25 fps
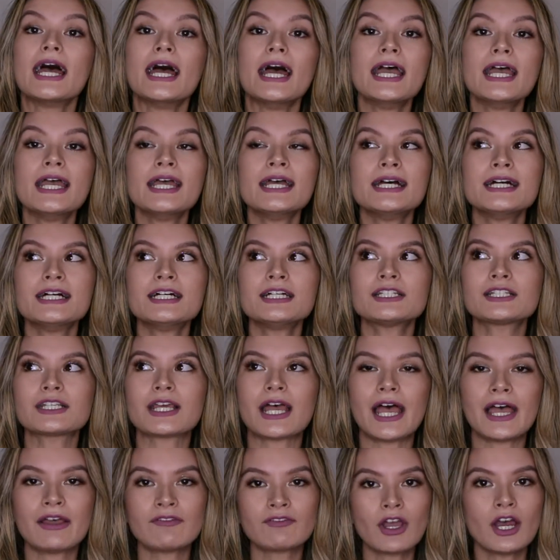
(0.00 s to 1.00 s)
And
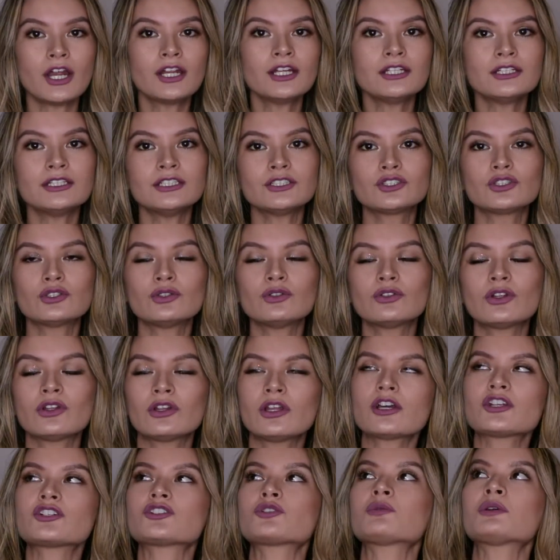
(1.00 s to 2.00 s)
I have gotten into the
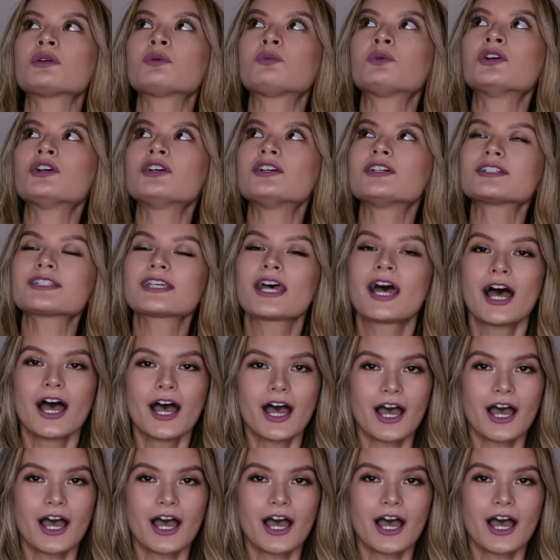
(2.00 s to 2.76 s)
luxury world,